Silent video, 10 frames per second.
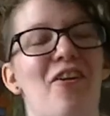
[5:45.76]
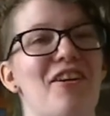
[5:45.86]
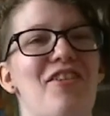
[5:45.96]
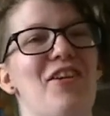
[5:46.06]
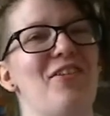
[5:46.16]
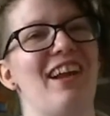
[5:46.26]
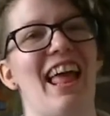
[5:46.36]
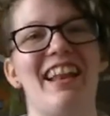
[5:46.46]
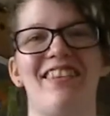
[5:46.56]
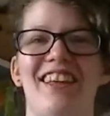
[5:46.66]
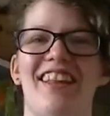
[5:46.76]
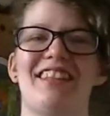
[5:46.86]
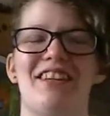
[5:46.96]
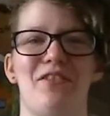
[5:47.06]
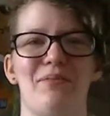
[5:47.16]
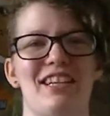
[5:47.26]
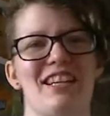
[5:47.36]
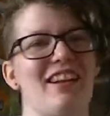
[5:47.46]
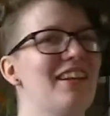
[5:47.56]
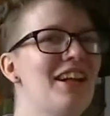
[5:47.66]
or if you want any of the other stuff on my
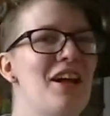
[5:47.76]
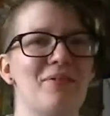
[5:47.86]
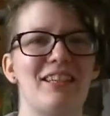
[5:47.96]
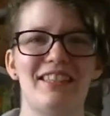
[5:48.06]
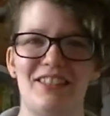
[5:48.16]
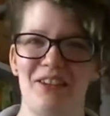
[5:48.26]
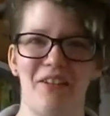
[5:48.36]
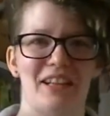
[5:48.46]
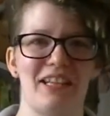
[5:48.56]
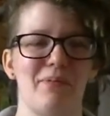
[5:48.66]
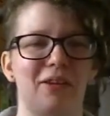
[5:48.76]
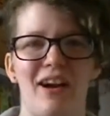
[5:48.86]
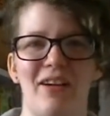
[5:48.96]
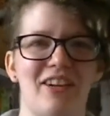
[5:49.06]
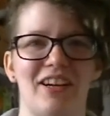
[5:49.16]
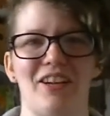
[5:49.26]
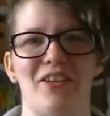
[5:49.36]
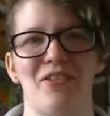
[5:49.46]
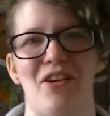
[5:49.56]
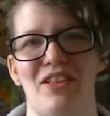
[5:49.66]
channel, please do go and explore it. I'm not going
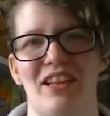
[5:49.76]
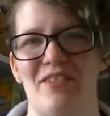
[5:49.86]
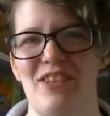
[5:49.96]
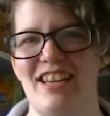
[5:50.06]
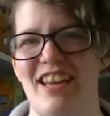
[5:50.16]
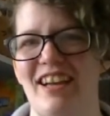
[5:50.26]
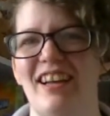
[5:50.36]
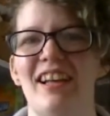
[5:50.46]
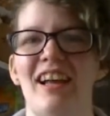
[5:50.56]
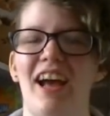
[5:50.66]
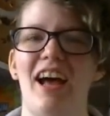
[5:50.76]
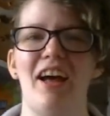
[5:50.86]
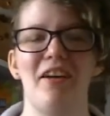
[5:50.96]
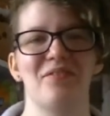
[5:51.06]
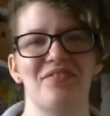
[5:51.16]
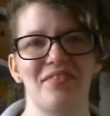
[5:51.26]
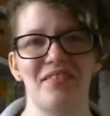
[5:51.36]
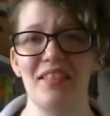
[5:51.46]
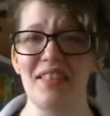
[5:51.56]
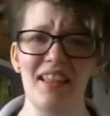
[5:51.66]
to go through everything I make here. Uh,
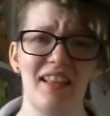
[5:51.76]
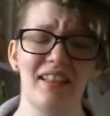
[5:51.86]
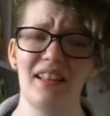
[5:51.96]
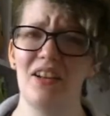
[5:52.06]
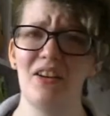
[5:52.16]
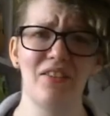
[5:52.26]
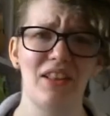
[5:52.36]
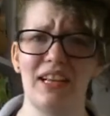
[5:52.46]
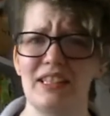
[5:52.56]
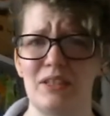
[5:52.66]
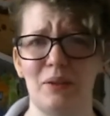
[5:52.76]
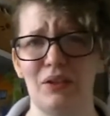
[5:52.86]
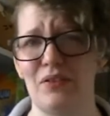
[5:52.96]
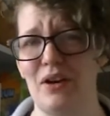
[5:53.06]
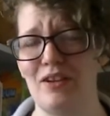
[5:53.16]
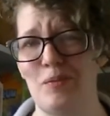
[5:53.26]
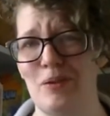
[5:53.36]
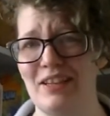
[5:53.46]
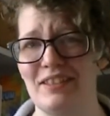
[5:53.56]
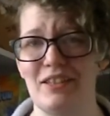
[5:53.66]
all of the links to all of the
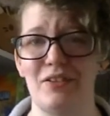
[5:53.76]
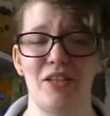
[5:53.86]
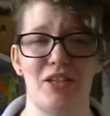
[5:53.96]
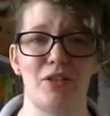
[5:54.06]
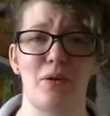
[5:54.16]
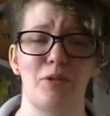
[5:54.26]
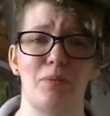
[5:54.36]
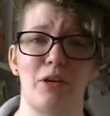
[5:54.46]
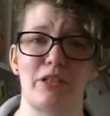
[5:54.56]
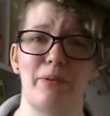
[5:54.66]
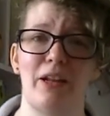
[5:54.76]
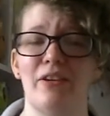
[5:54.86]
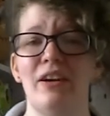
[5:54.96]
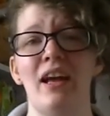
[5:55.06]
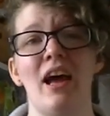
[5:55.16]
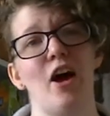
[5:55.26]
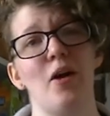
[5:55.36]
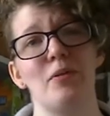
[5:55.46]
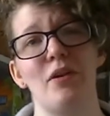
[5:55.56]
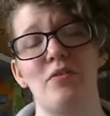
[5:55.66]
relevant places are in the description box below. I
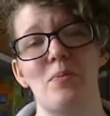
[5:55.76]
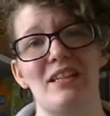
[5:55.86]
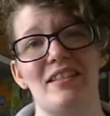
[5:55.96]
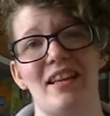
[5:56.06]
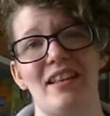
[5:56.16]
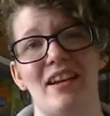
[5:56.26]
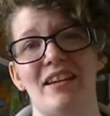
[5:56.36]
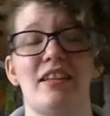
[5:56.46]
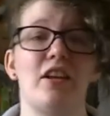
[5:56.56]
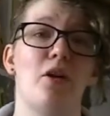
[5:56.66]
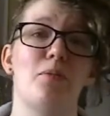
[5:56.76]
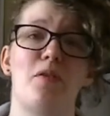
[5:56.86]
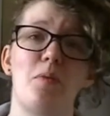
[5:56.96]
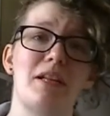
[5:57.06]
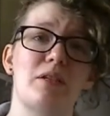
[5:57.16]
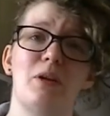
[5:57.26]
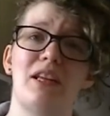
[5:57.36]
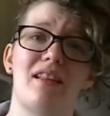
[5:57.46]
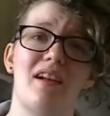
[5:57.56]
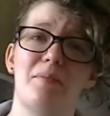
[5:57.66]
hope you have a better day than I did. I hope you have a better
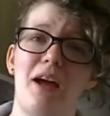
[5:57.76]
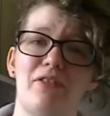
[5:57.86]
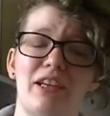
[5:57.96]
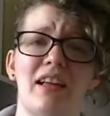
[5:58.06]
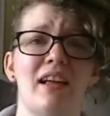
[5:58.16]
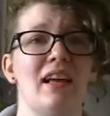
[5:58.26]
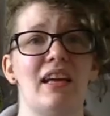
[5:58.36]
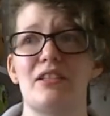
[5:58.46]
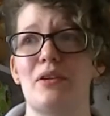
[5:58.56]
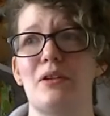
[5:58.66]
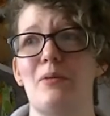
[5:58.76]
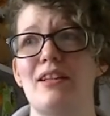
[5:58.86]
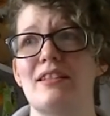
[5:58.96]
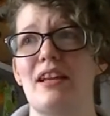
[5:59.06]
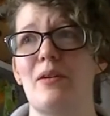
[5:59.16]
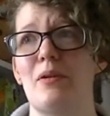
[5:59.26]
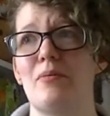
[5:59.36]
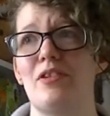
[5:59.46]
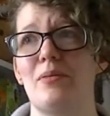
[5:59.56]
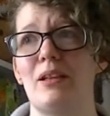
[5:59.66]
week than I'm having. It's only Wednesday when
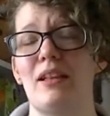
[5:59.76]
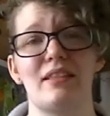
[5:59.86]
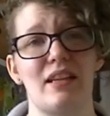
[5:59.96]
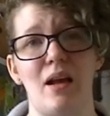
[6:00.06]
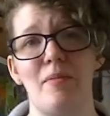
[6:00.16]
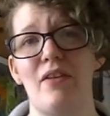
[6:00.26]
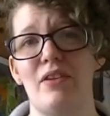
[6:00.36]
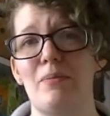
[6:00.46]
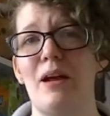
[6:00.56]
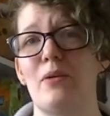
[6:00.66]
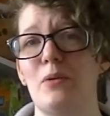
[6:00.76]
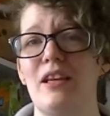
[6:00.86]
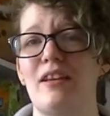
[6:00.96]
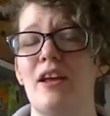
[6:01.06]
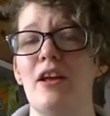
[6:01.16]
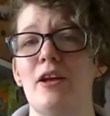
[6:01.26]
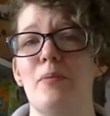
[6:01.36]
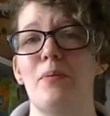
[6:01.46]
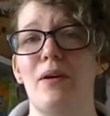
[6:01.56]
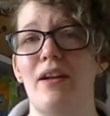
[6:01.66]
I'm filming this and I'm having a bad week.
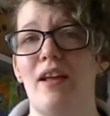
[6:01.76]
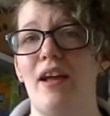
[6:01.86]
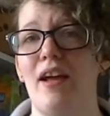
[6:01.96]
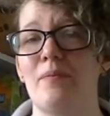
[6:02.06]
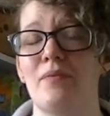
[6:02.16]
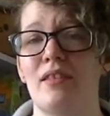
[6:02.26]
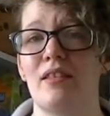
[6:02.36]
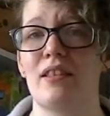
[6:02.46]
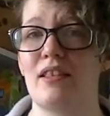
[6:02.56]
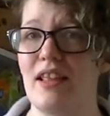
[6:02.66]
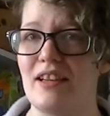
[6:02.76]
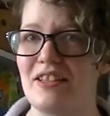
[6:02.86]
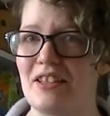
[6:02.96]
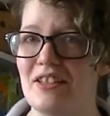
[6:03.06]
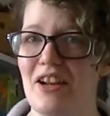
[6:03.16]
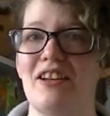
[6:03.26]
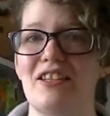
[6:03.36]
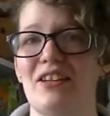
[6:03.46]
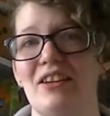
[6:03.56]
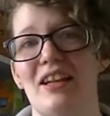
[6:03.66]
But um, things are starting
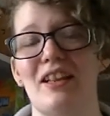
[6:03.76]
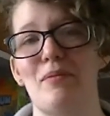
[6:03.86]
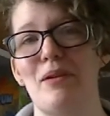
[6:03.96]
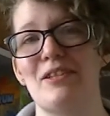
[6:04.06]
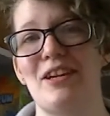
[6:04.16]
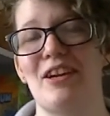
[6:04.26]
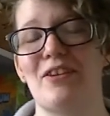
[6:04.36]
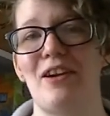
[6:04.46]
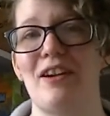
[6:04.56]
to look like they might be turning